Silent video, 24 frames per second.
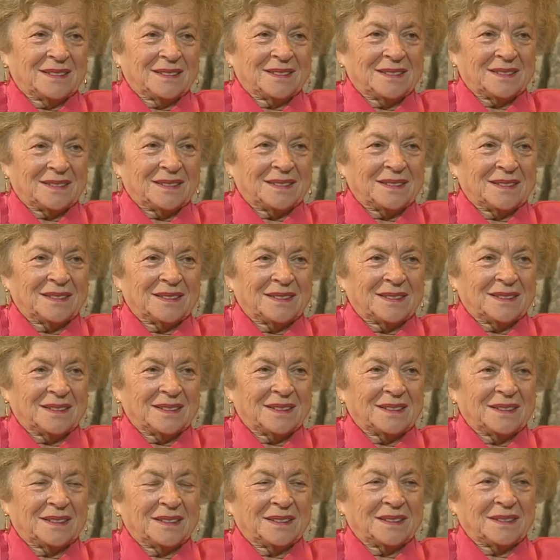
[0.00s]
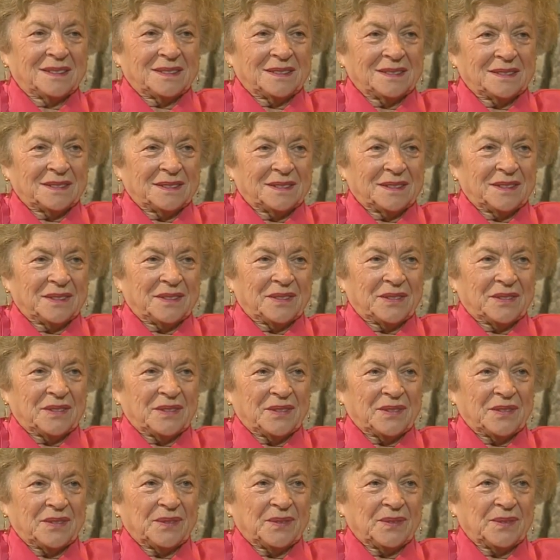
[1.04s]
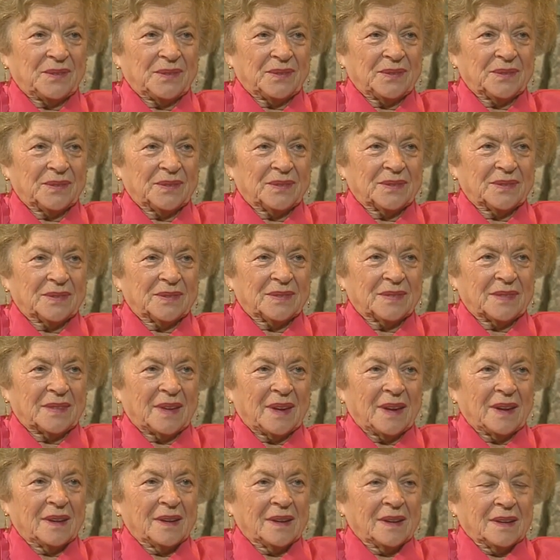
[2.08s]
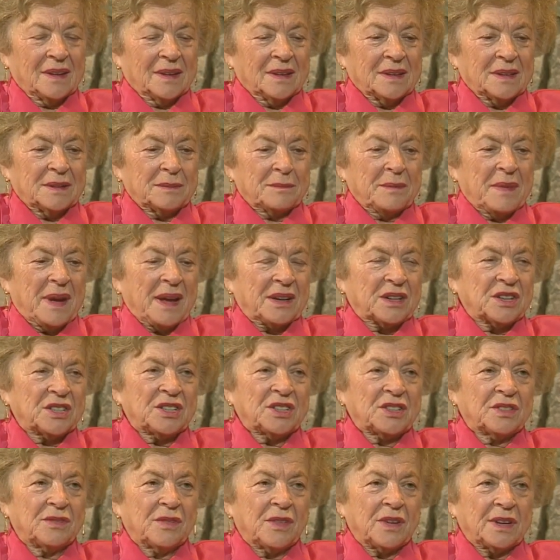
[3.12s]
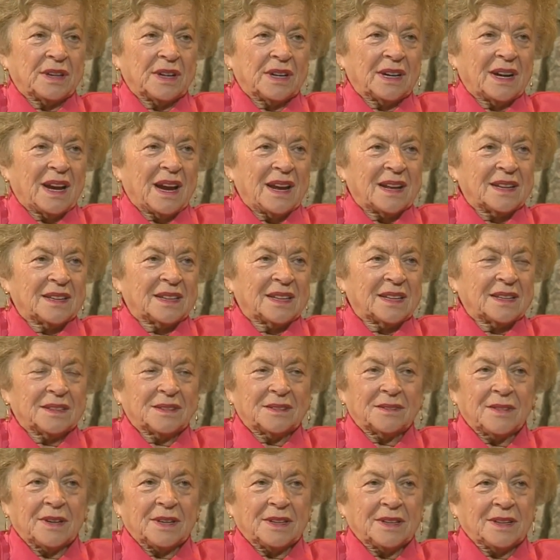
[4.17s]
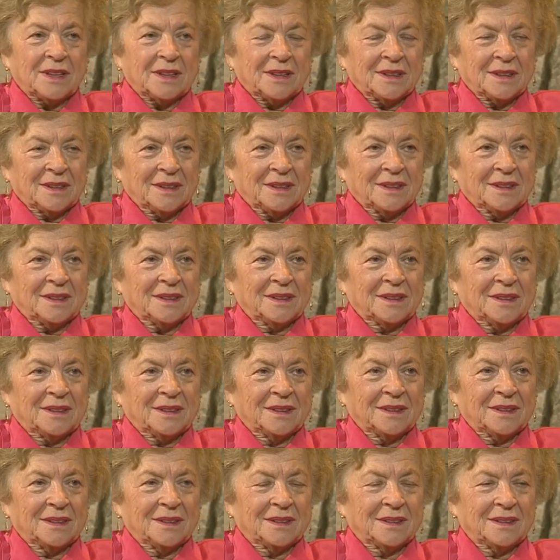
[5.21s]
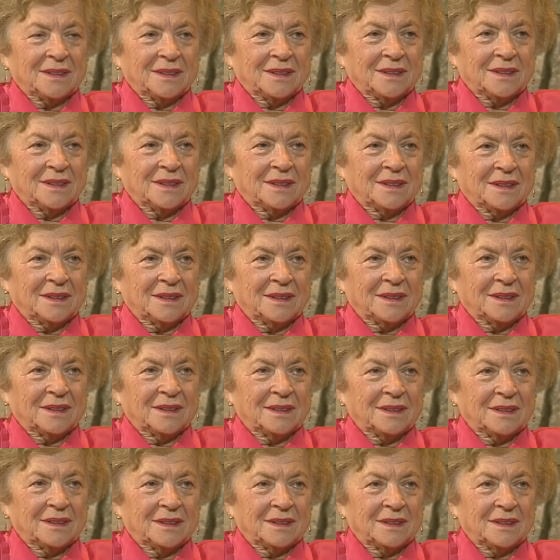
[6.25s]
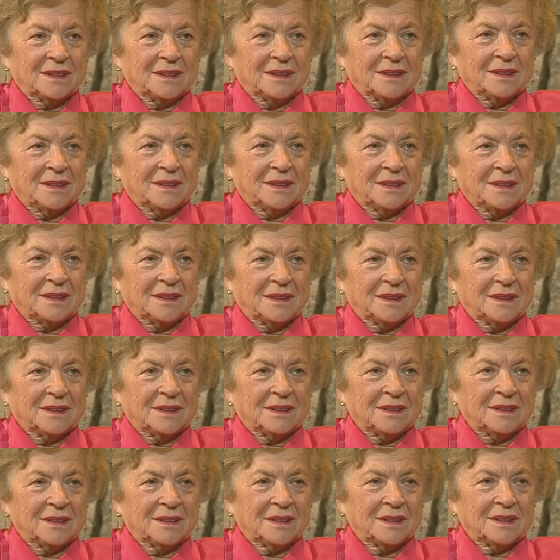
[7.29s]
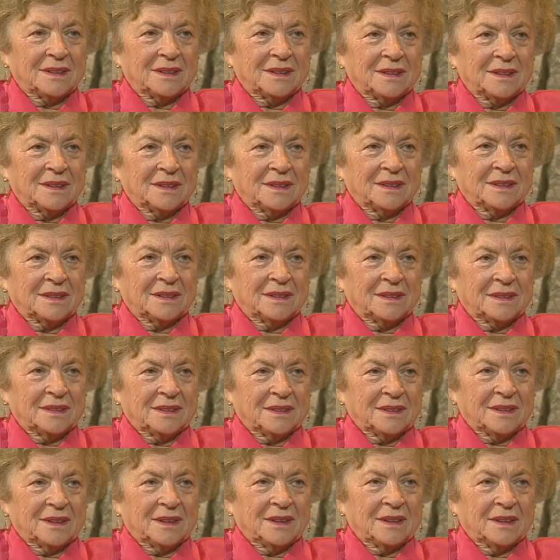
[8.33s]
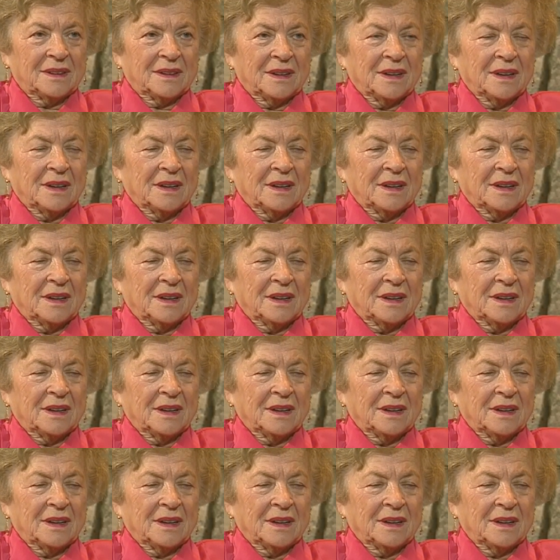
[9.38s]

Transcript: And uh, what's your birth date? March twenty-ninth, nineteen twenty. And what was the city that you were born?